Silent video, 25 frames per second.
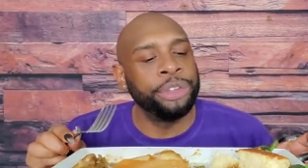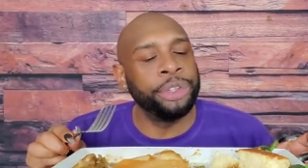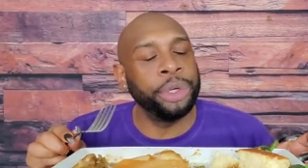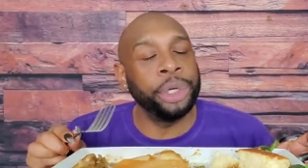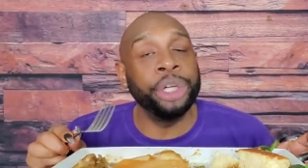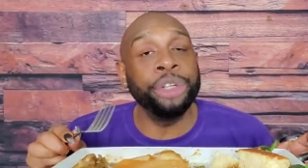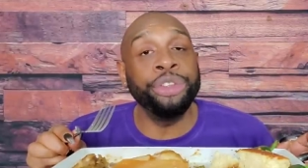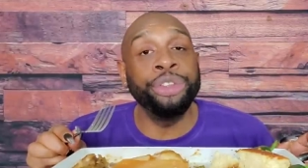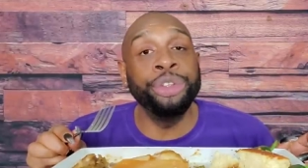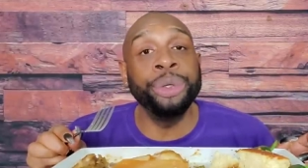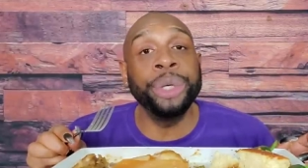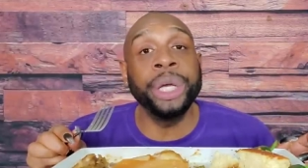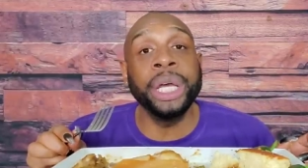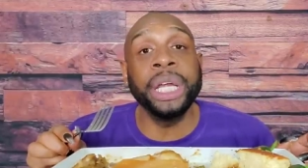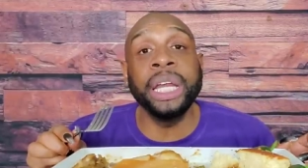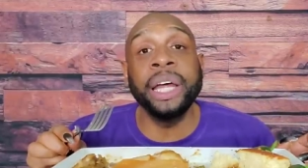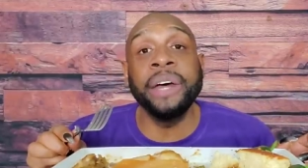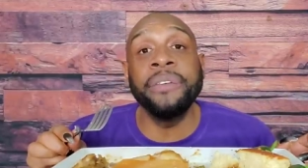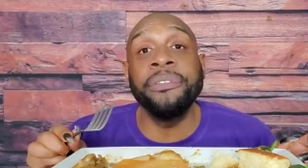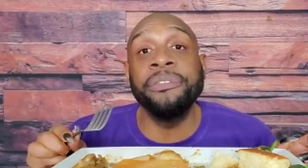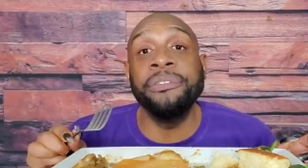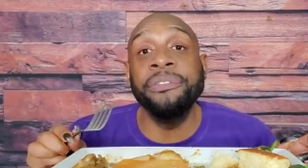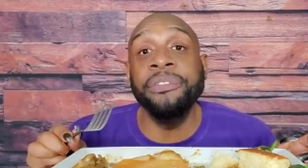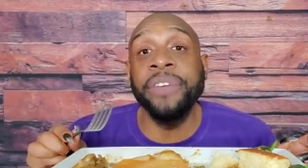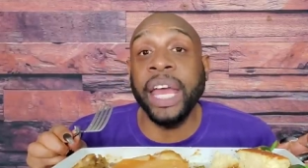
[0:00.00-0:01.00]
that you can
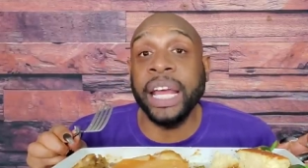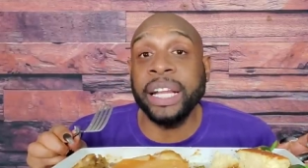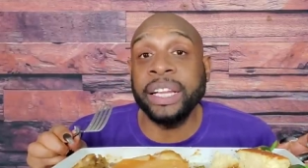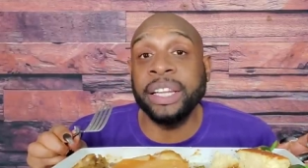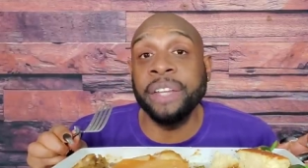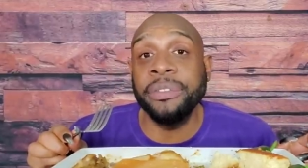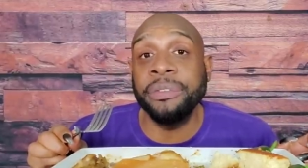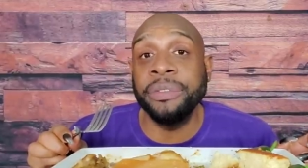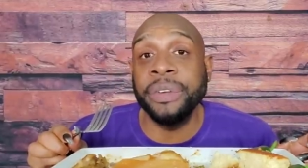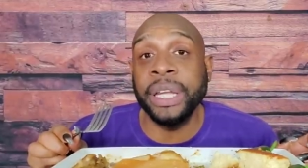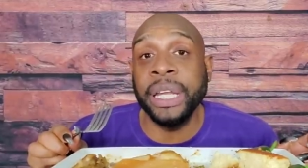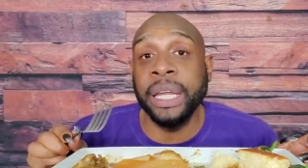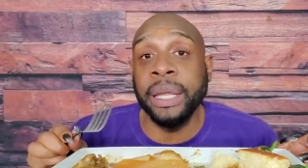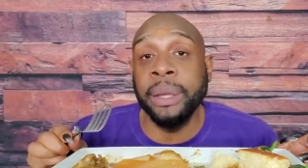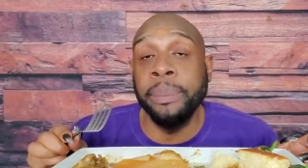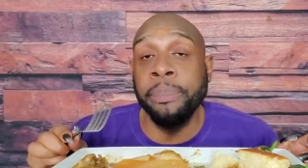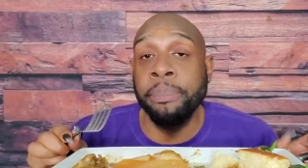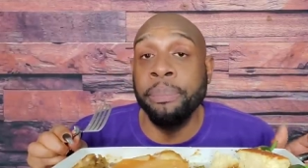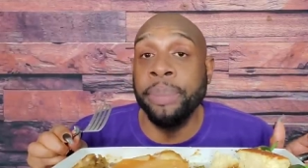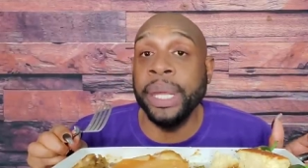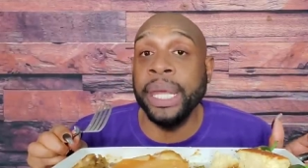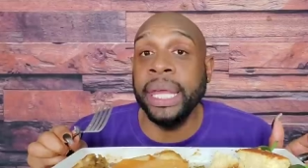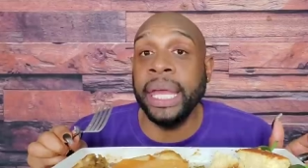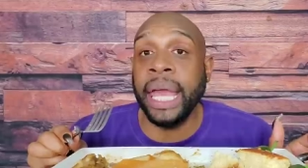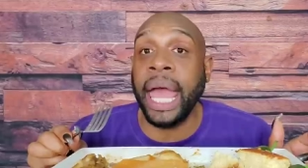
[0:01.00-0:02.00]
effectively
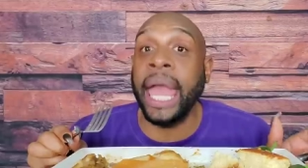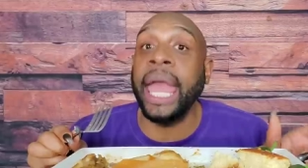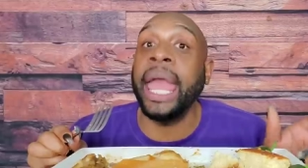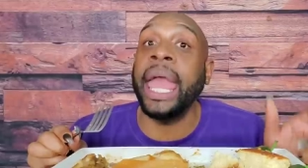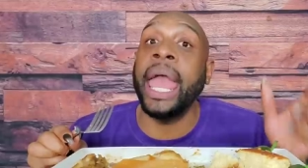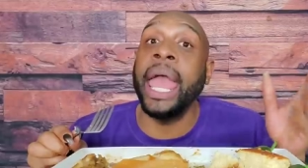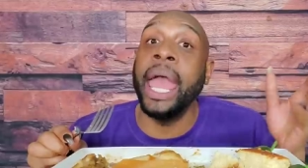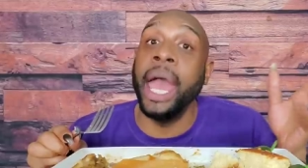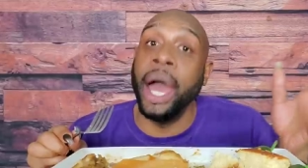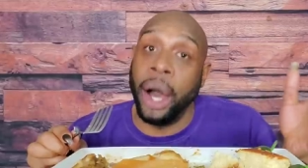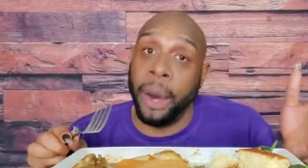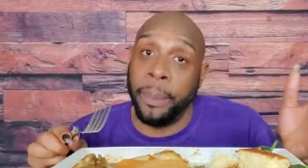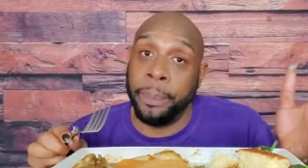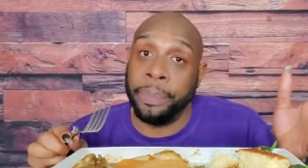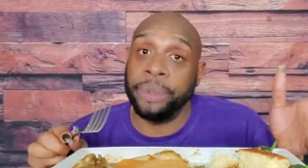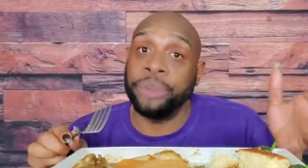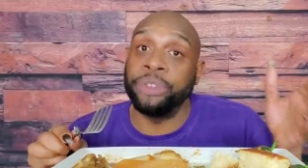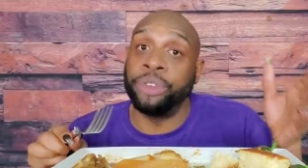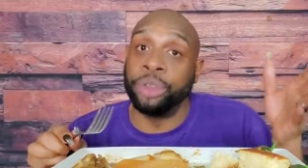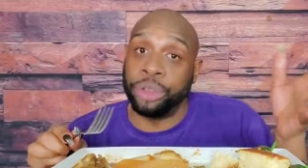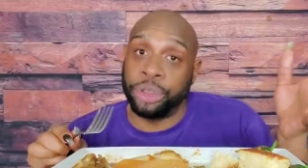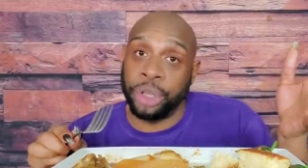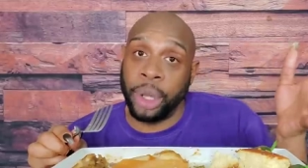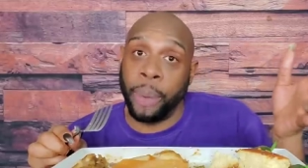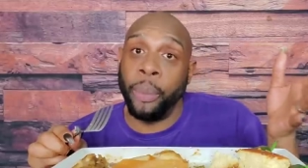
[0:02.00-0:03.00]
be a help
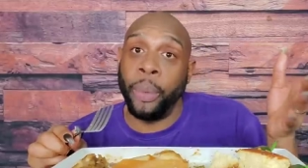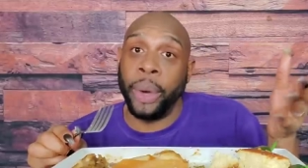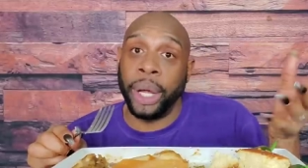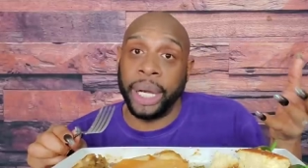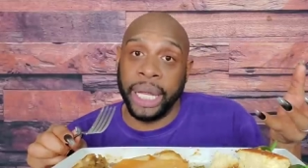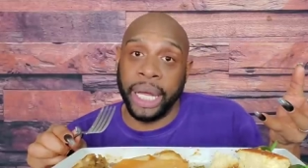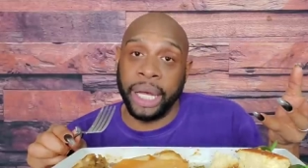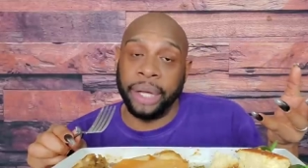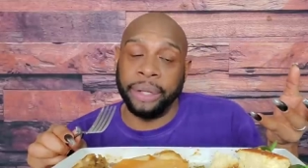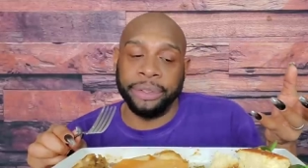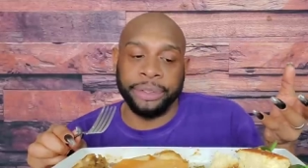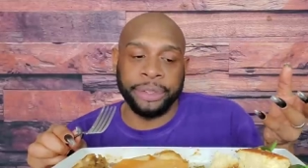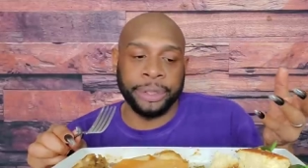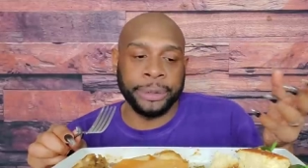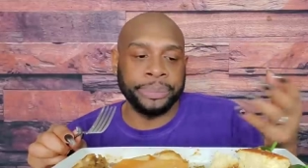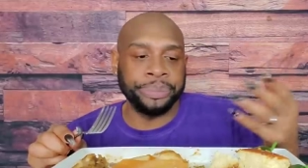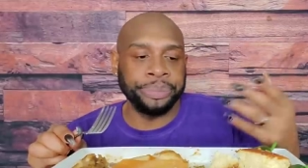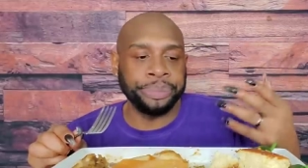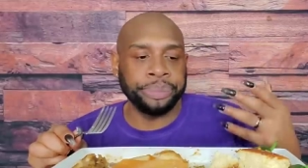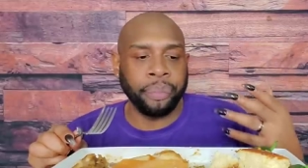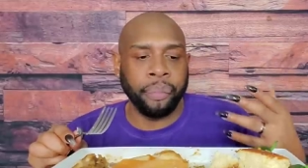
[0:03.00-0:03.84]
to someone else,